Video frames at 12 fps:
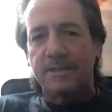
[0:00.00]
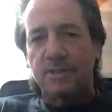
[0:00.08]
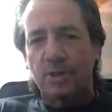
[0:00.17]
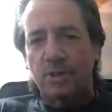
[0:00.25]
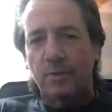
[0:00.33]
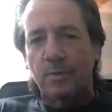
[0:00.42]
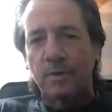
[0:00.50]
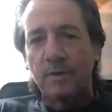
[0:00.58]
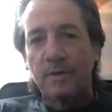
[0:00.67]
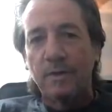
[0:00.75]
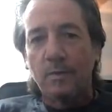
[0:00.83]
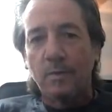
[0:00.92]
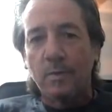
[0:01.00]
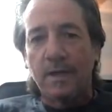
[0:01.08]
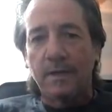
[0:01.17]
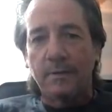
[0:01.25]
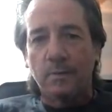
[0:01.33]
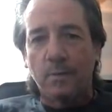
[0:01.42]
two?
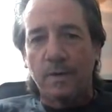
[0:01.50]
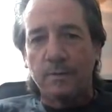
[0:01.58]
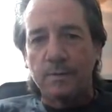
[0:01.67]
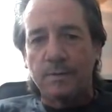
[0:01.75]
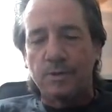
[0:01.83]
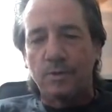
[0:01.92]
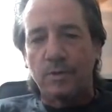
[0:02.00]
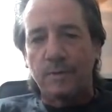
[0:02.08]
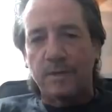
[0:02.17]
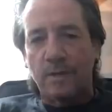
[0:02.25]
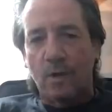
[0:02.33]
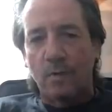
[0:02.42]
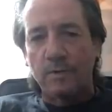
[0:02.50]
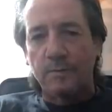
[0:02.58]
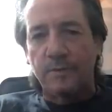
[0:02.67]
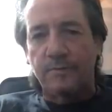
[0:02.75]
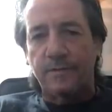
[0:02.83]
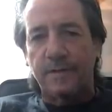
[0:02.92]
Where we were talking about the holding
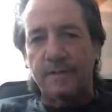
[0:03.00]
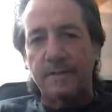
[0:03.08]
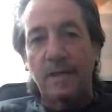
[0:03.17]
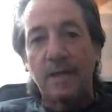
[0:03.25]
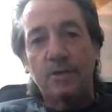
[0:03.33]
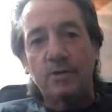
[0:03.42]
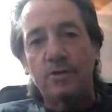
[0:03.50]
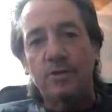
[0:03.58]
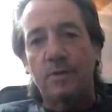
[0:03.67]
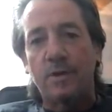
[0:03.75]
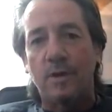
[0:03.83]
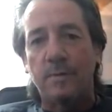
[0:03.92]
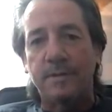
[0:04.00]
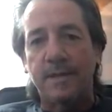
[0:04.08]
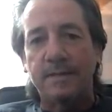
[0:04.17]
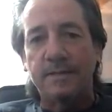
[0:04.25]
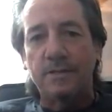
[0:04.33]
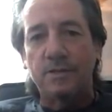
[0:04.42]
midfield, could you
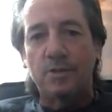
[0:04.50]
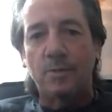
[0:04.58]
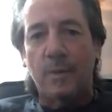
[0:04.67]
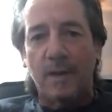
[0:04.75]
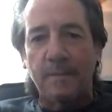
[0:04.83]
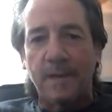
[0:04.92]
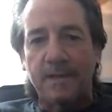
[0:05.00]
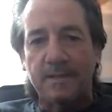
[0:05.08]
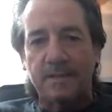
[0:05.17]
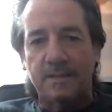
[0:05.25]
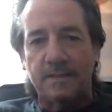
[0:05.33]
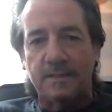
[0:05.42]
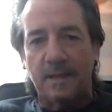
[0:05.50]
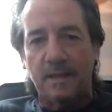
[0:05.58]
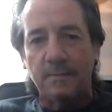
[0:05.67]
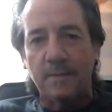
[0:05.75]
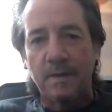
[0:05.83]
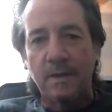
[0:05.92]
accommodate the two playmakers at the time?
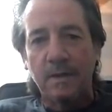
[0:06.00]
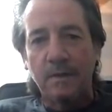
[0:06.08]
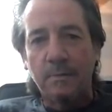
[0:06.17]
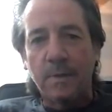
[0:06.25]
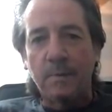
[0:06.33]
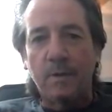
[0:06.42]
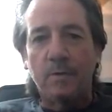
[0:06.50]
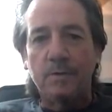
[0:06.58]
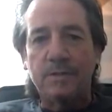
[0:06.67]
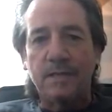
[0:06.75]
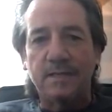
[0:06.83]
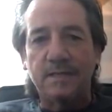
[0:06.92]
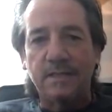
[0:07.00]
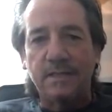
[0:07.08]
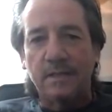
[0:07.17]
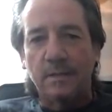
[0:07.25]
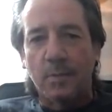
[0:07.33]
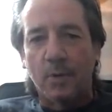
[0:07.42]
People always said you
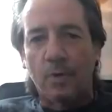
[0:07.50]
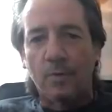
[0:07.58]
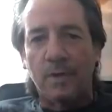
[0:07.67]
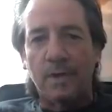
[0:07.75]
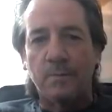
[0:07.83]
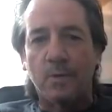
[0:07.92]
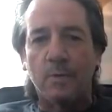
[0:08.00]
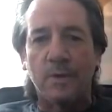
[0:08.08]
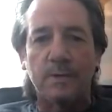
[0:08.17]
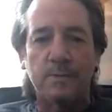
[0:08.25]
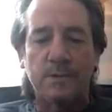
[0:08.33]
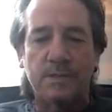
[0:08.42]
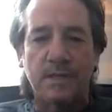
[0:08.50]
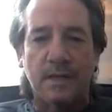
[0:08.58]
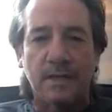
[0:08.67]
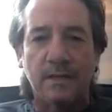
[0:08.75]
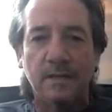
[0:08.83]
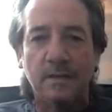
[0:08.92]
needed a ball winner, but we would
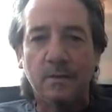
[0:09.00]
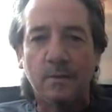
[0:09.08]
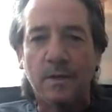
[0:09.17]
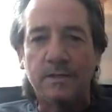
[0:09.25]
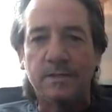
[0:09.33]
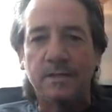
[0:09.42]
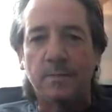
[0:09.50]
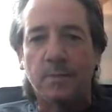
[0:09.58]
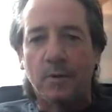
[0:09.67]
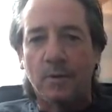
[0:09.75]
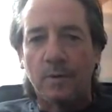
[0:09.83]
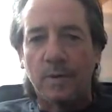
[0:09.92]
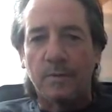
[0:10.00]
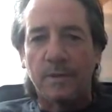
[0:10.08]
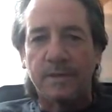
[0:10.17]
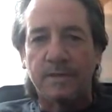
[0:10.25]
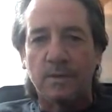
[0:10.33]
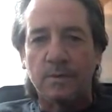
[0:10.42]
say, why do you need a ball winner when
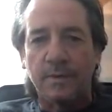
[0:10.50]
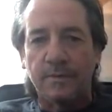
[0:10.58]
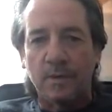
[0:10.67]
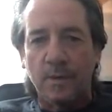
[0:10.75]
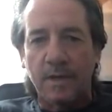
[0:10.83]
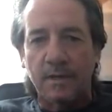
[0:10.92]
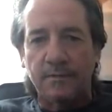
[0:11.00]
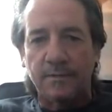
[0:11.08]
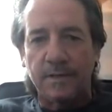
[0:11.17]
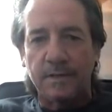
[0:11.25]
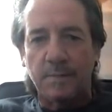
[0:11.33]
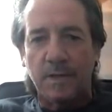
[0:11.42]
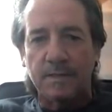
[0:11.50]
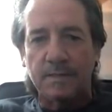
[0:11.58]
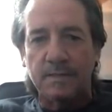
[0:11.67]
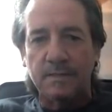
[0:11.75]
you don't give it away in the first place?